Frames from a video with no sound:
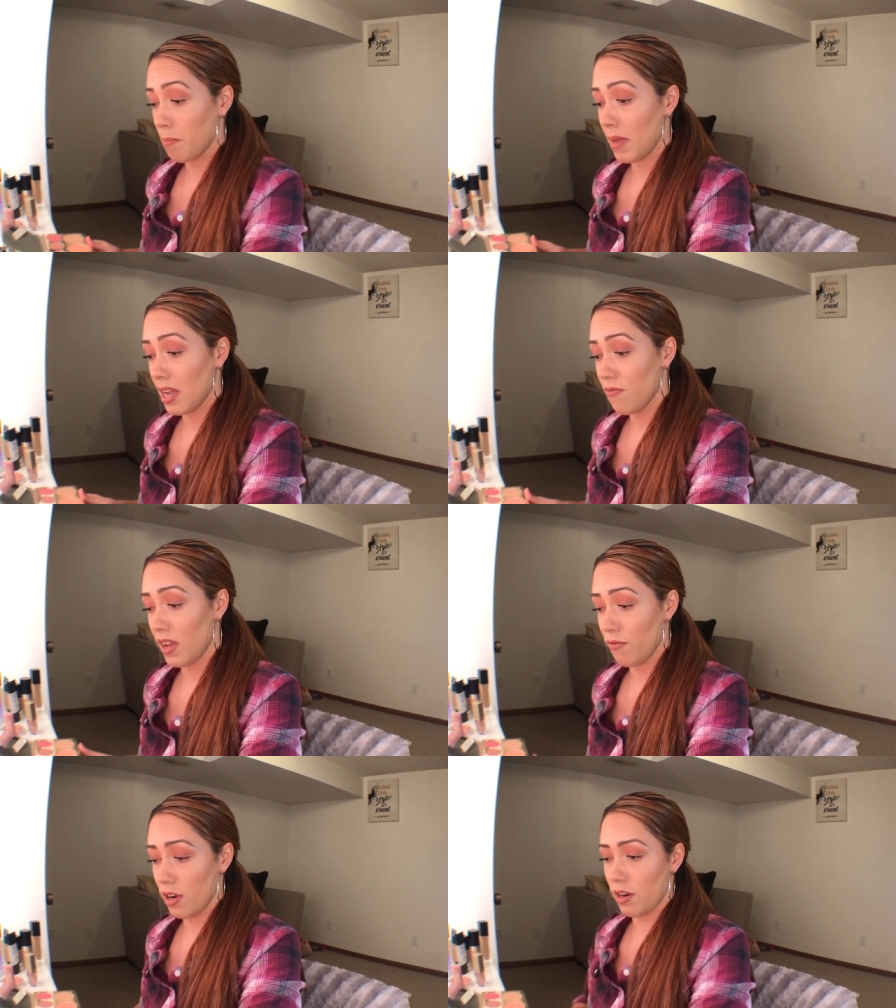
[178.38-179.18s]
My
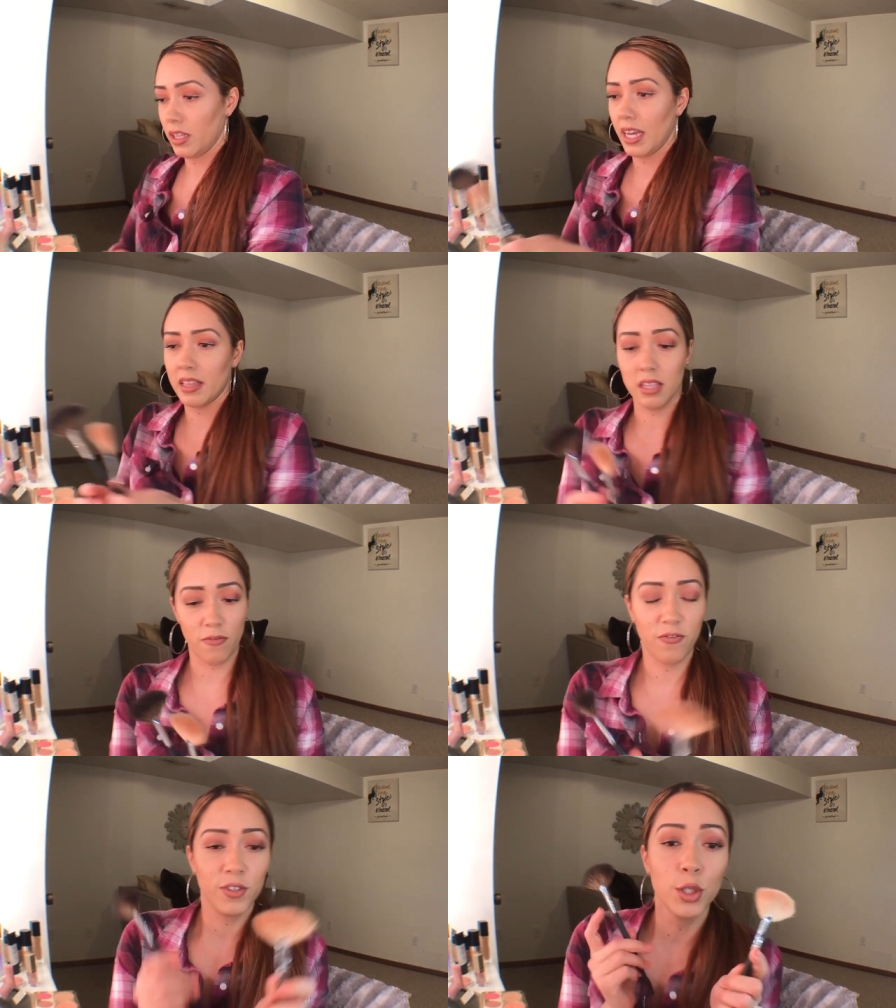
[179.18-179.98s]
favorite are like the
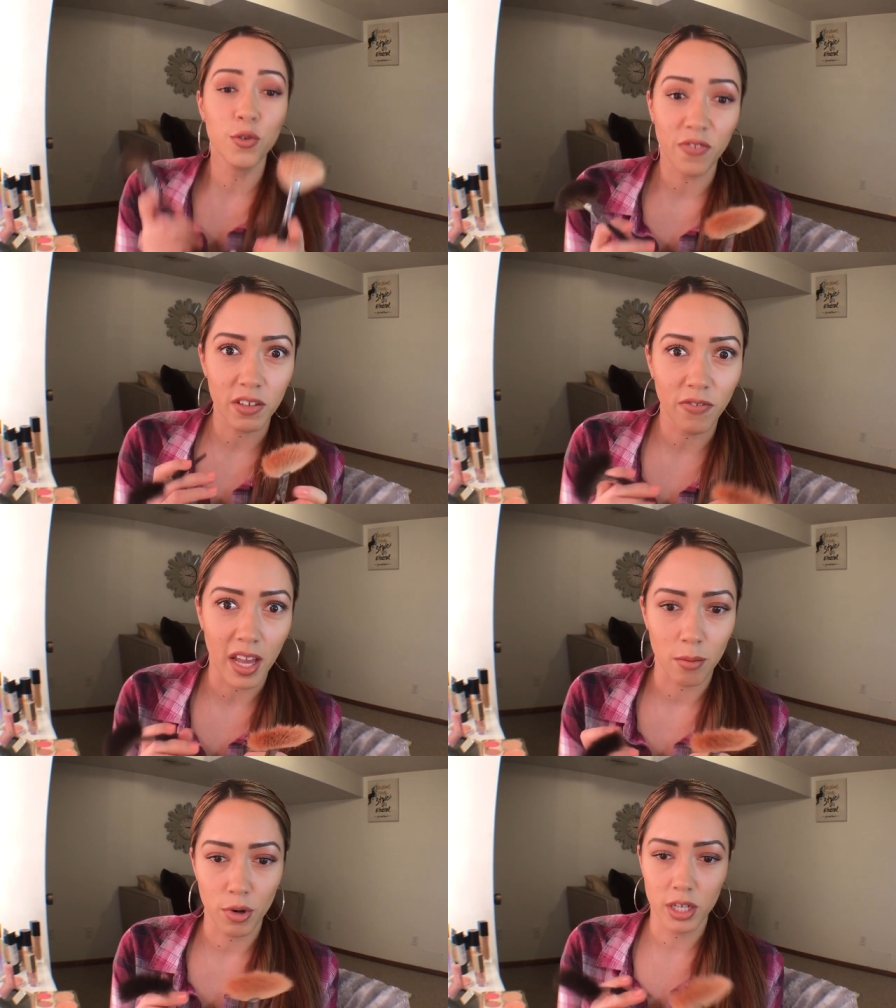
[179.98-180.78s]
floofy
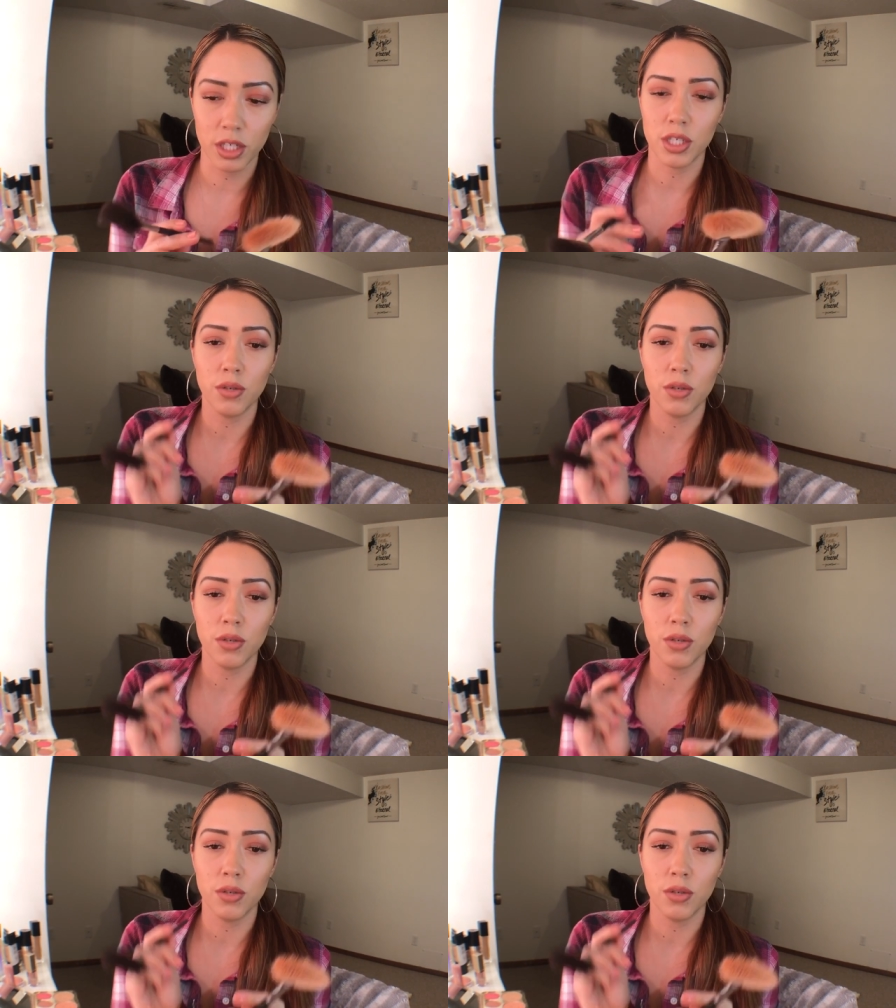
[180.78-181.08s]
fan brushes.